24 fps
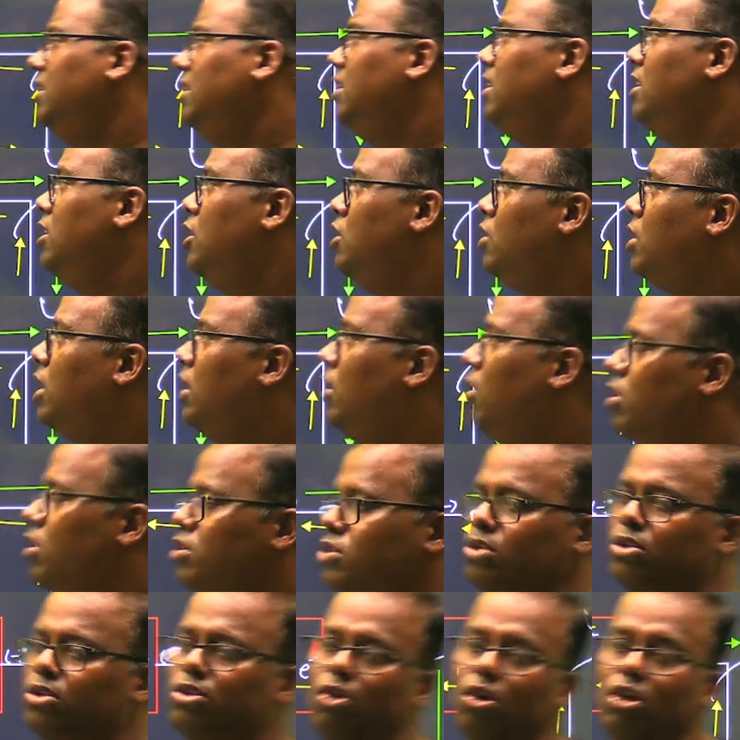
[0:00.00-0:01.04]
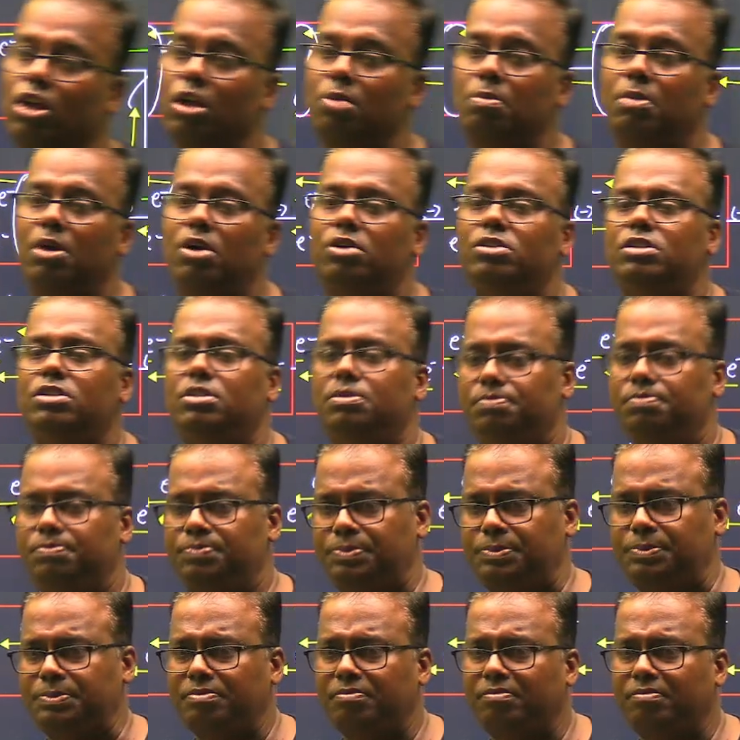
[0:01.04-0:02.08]
you can also talk about
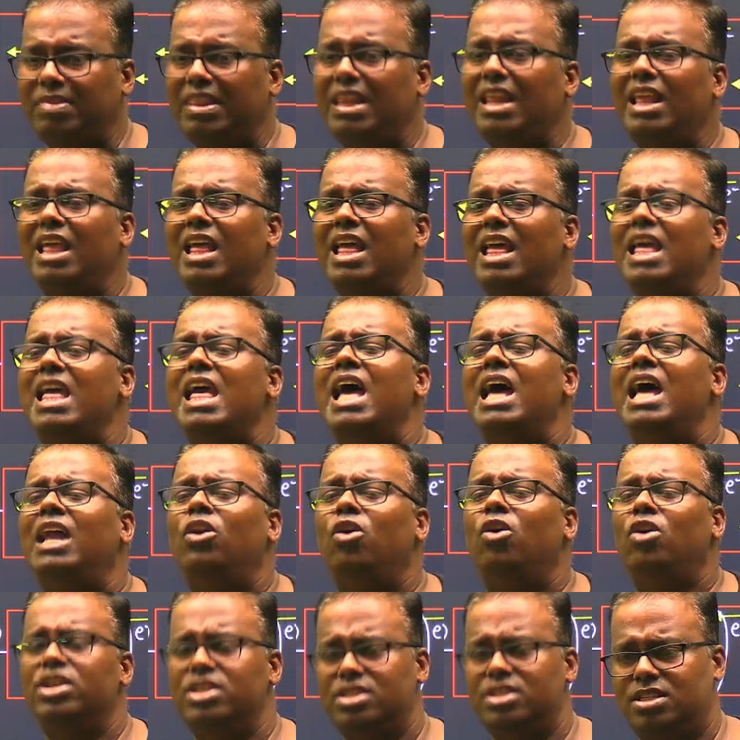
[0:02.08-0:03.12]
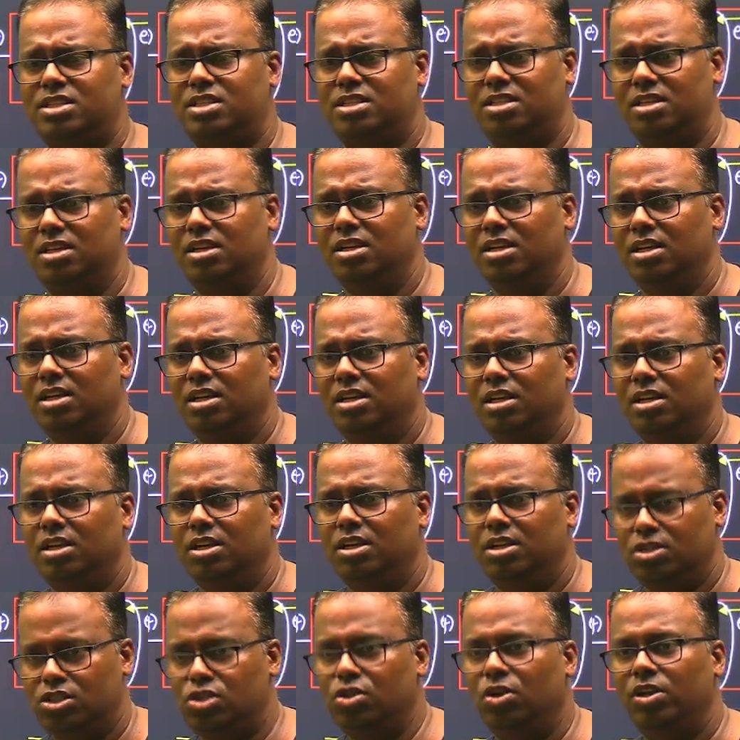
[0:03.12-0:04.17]
alloys,
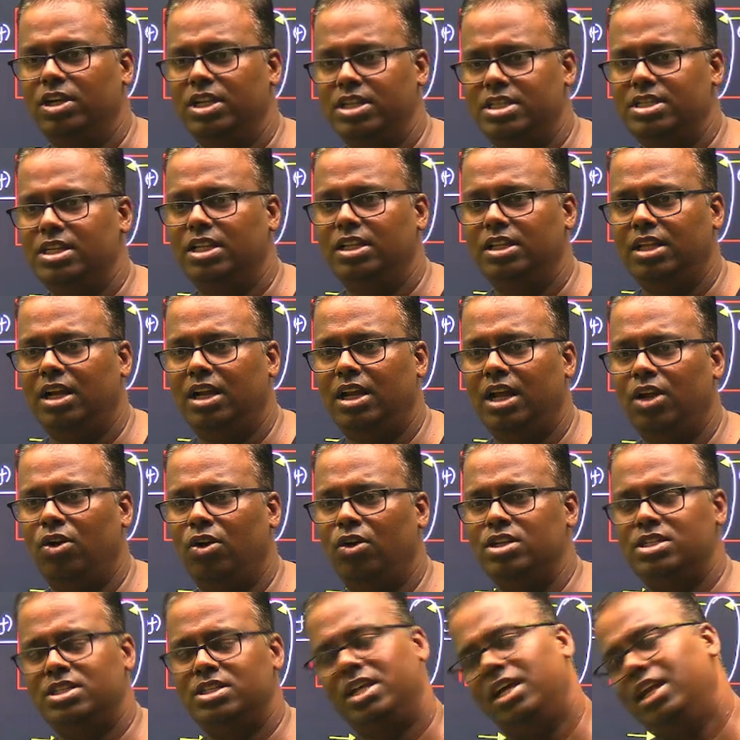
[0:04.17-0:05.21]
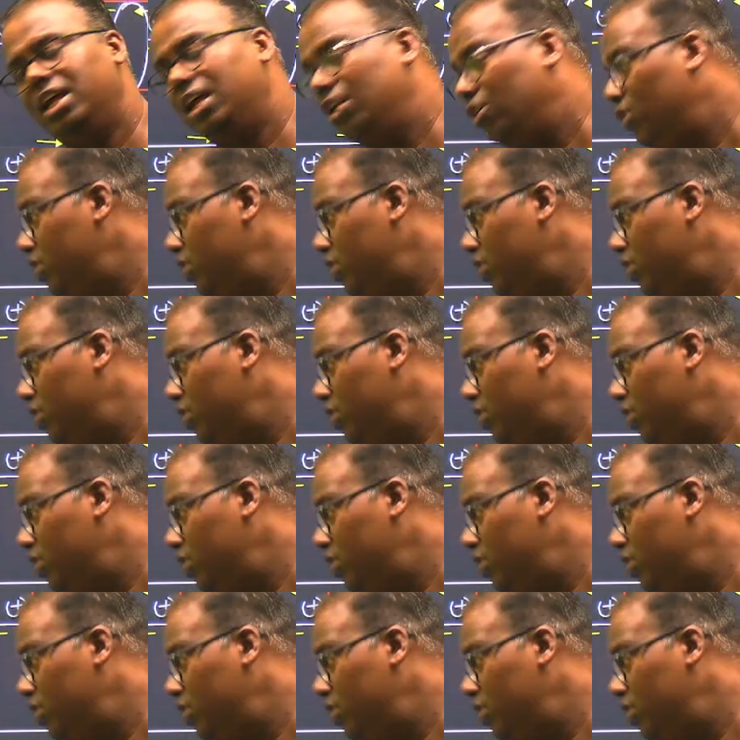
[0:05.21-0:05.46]
solids and their alloys. Their alloys